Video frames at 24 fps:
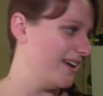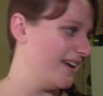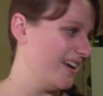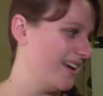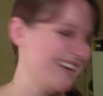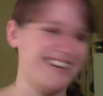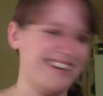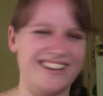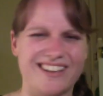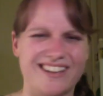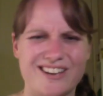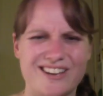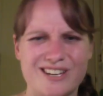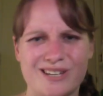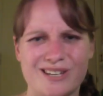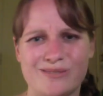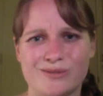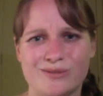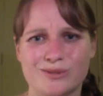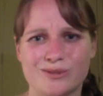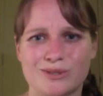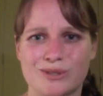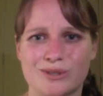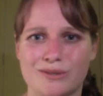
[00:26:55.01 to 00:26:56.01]
And I kind of
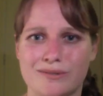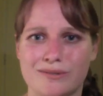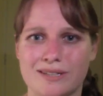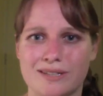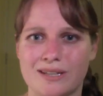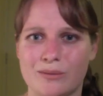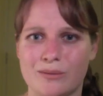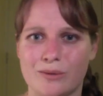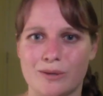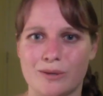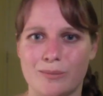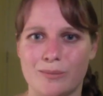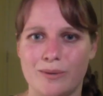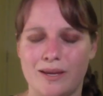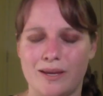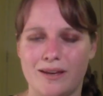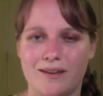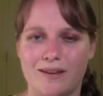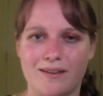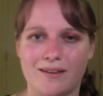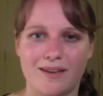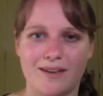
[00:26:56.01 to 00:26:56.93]
also really want to pick